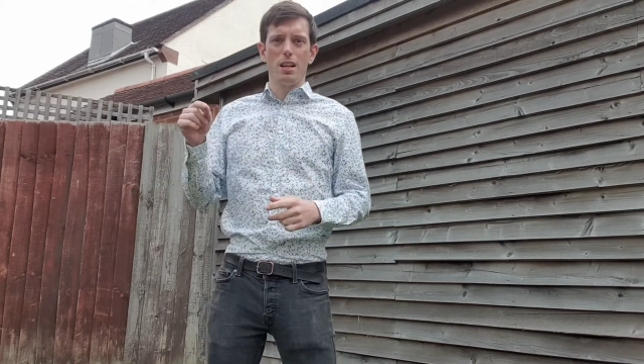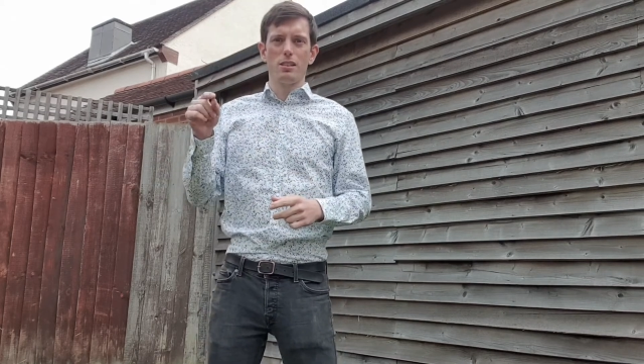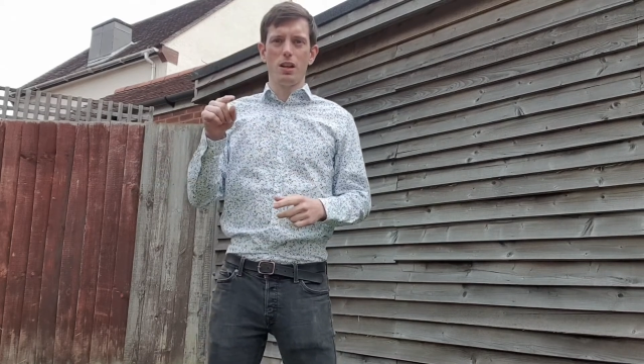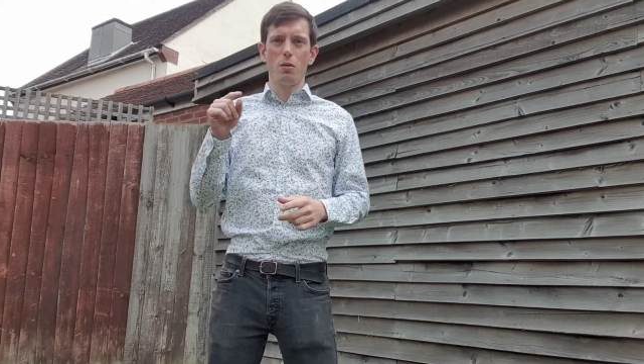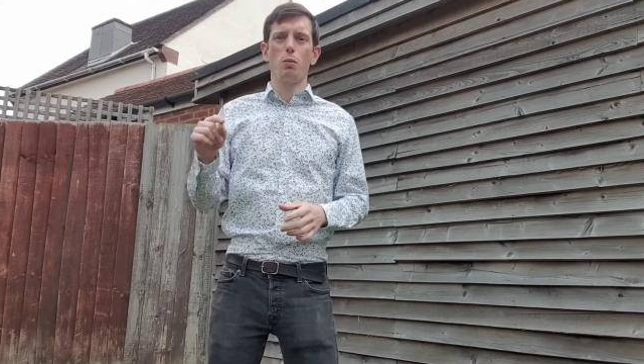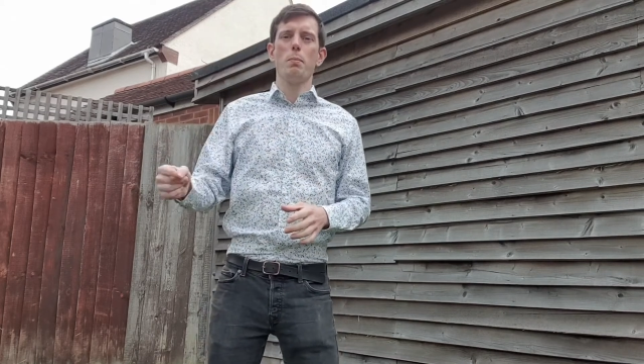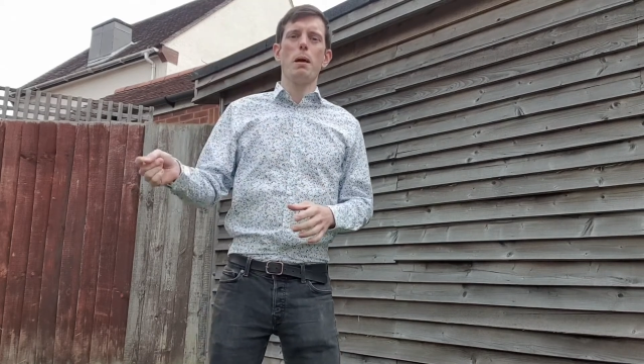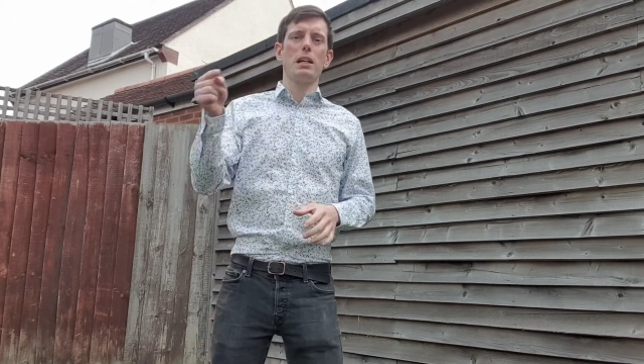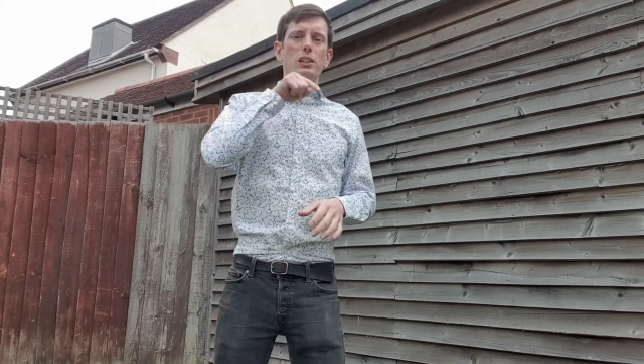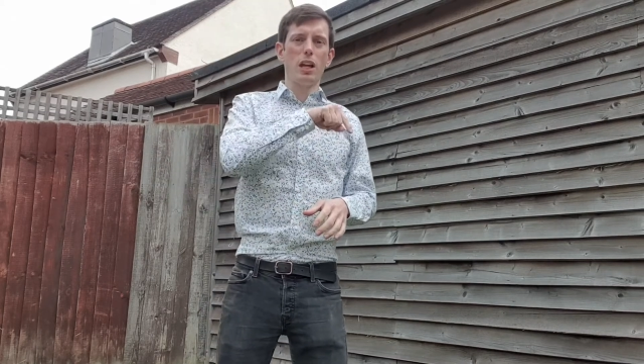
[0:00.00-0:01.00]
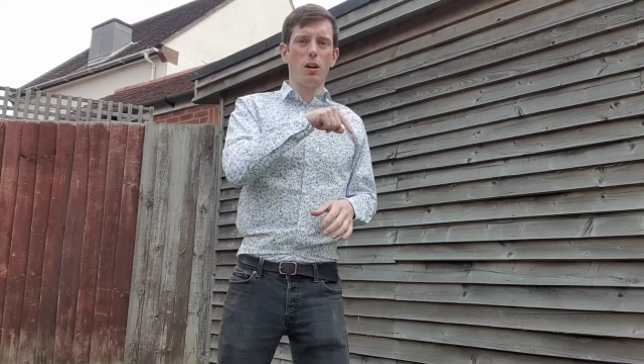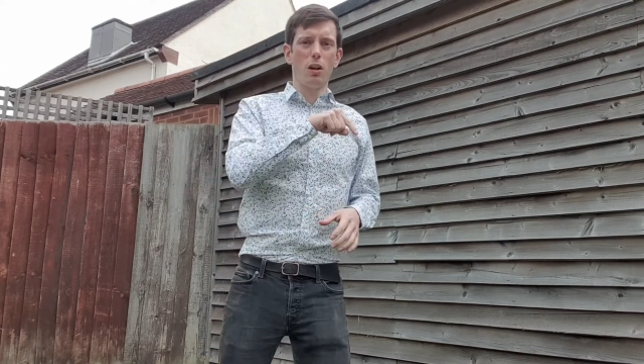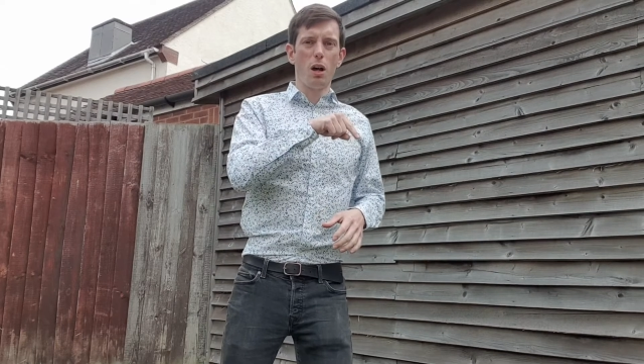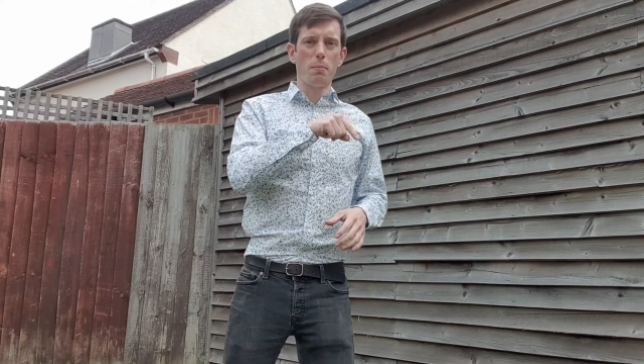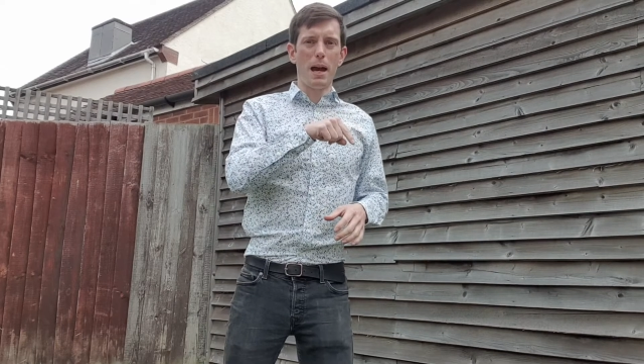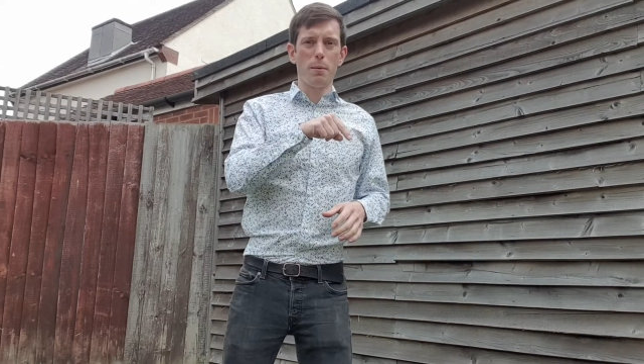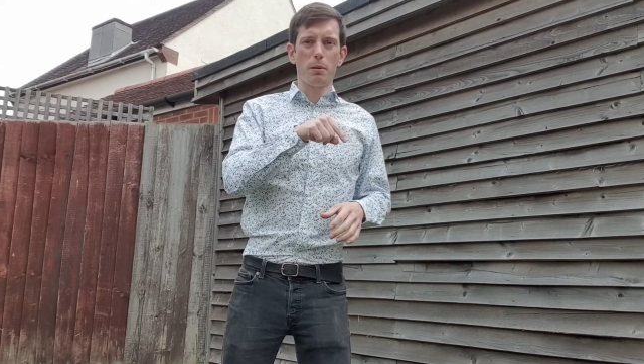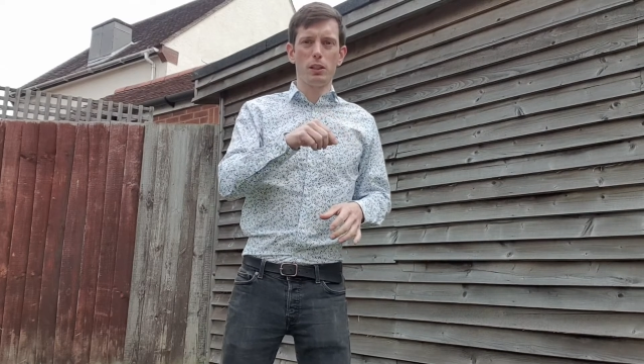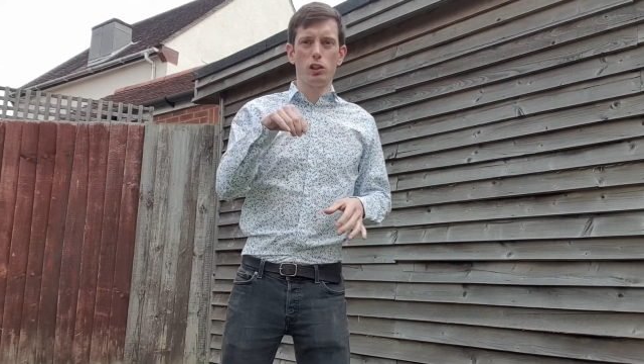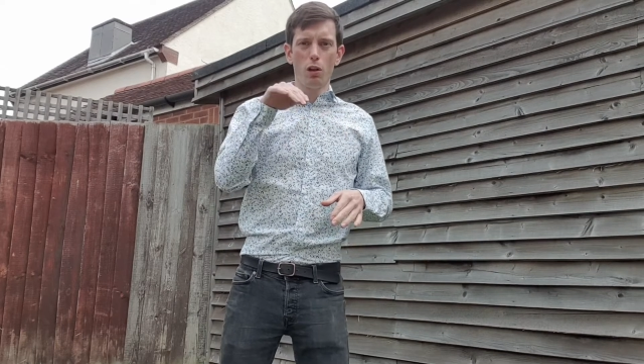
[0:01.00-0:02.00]
so we match that on our
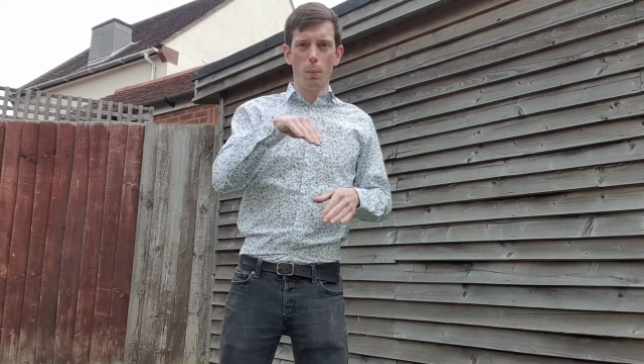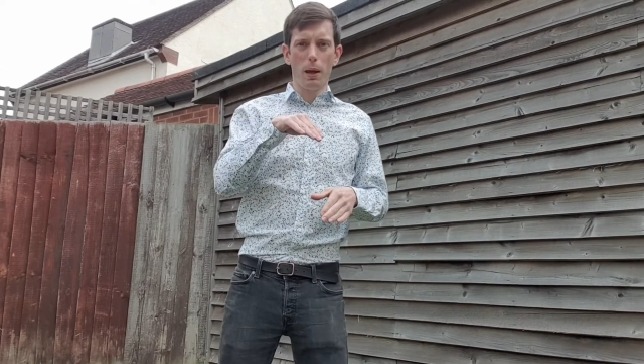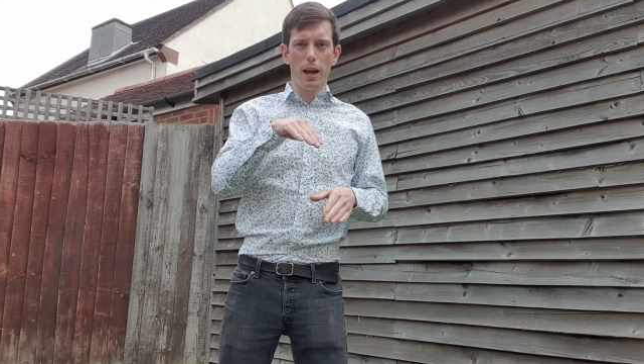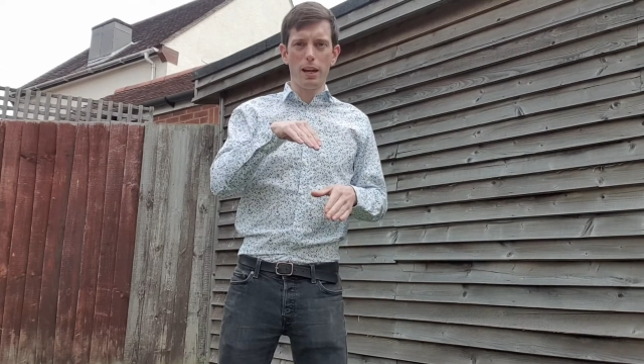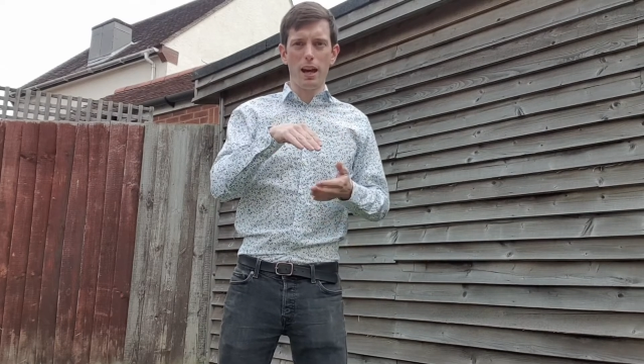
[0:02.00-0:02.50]
map, drop in,